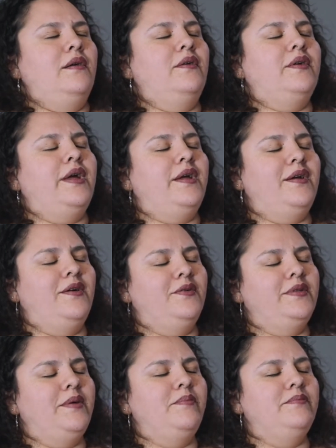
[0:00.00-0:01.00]
Okay,
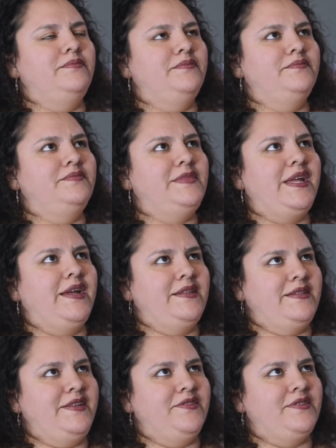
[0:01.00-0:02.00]
hold on. I think a
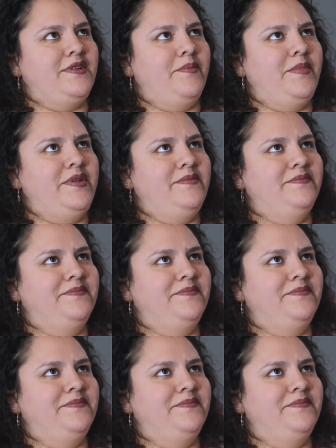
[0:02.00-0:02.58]
tear's coming.